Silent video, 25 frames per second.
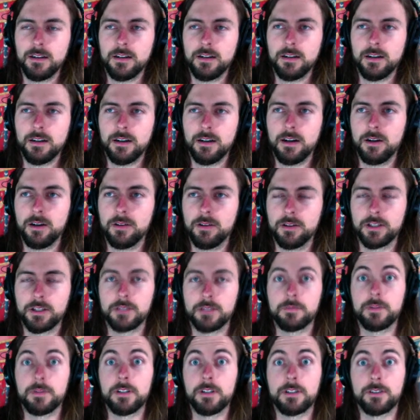Oh, look
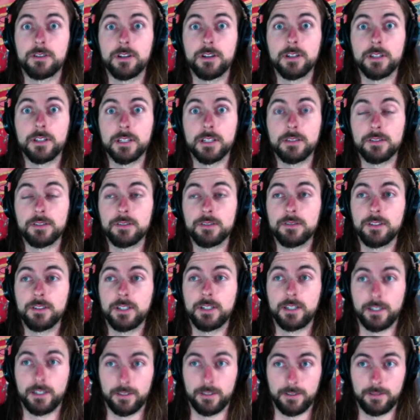at me trying to give
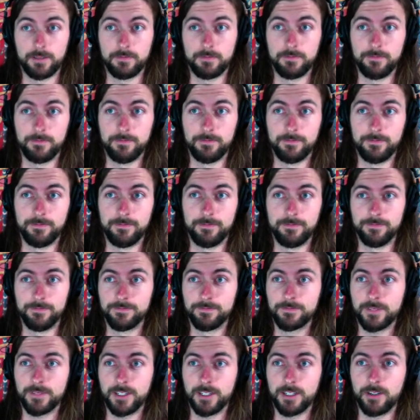advice.
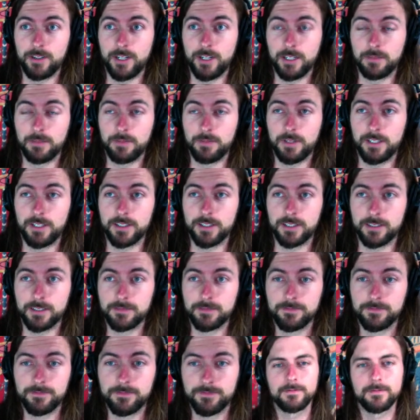All right, pausing.